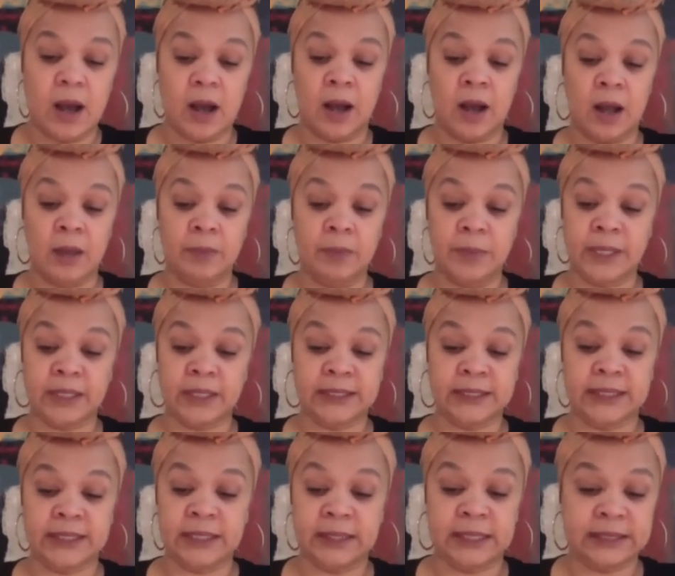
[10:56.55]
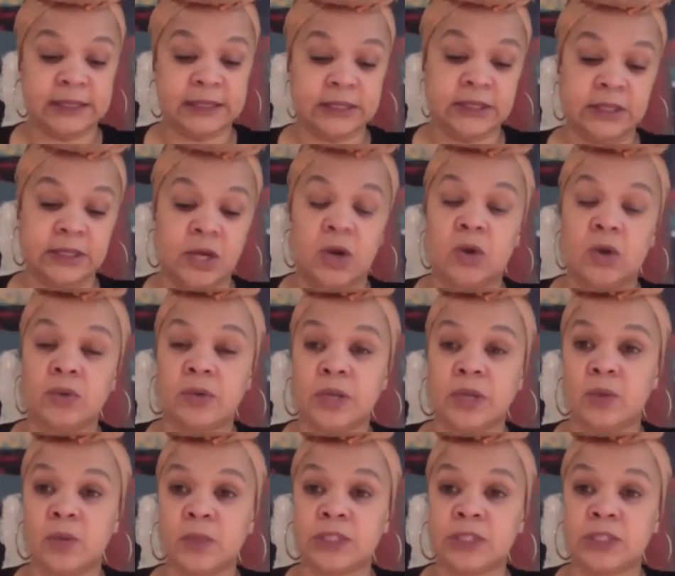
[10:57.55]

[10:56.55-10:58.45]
uh, because it lets us know, you know,